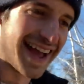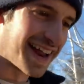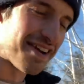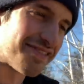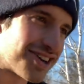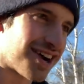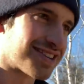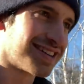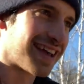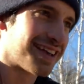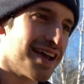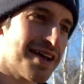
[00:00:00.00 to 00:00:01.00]
and you haven't talked to
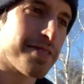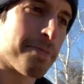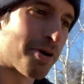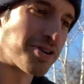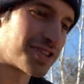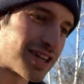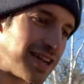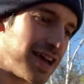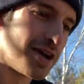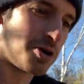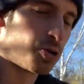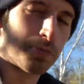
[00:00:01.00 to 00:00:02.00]
like the person
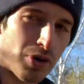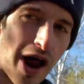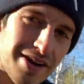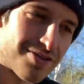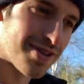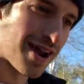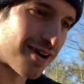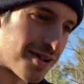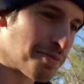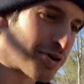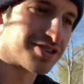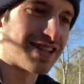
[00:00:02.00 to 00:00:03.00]
who brought you there, the
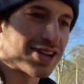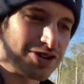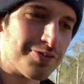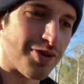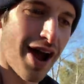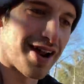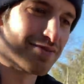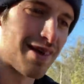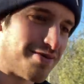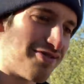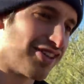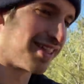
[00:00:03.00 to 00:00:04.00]
person that you brought who made
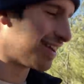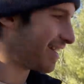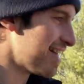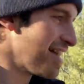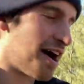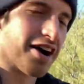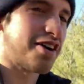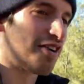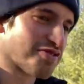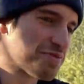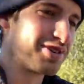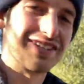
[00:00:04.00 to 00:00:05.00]
you feel uncomfortable.